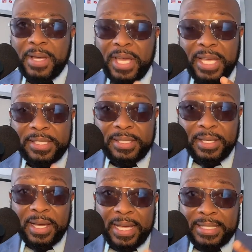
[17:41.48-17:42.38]
it's
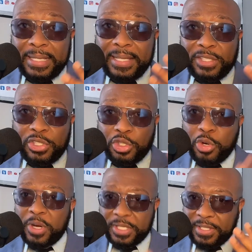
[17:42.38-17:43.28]

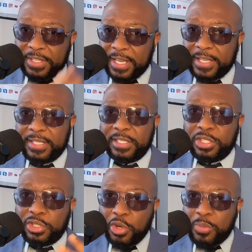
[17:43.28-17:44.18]
so much things, it's
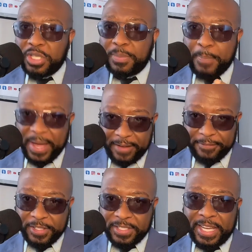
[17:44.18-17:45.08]
so much
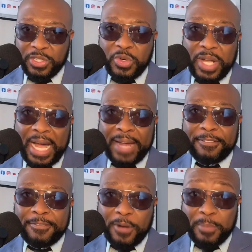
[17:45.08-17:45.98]
benefits that you got
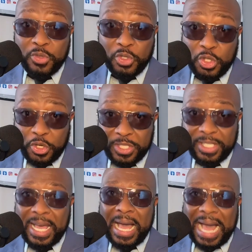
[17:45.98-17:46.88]
from
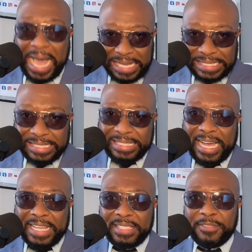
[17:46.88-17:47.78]
just
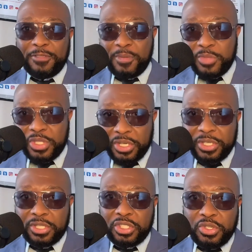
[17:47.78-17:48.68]
exercising, from
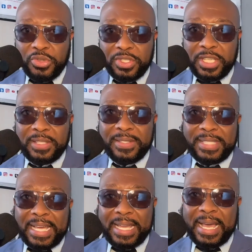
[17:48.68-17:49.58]
just choosing to
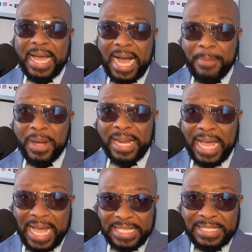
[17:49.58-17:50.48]
say, I'm gonna
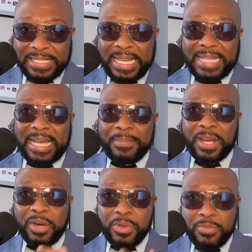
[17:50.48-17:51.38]
exercise, I'm
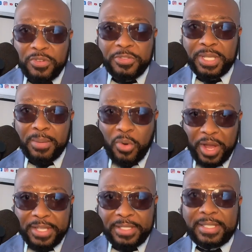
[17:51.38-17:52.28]
gonna remove some
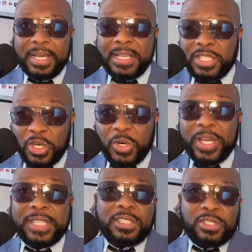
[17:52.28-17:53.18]
weights. So
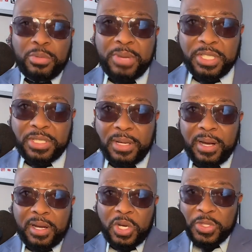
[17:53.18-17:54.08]
it's so much
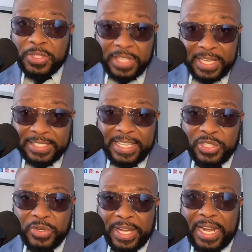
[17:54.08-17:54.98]
good things that
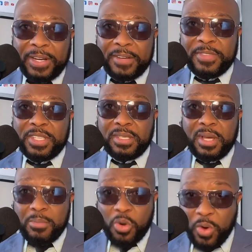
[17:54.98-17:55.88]
you get out of this.
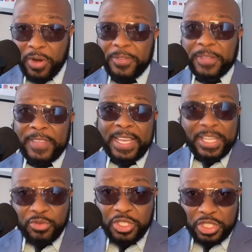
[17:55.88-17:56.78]
But one of the things,
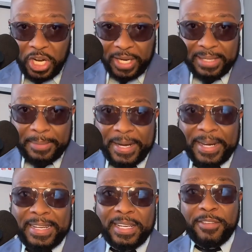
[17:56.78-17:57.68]
as we're talking
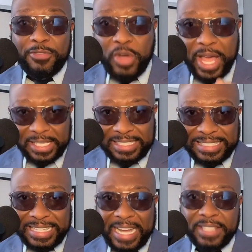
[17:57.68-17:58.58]
about here, if you
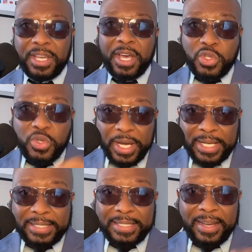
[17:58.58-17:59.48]
exercise, you're
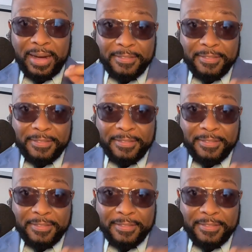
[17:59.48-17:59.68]
gonna see a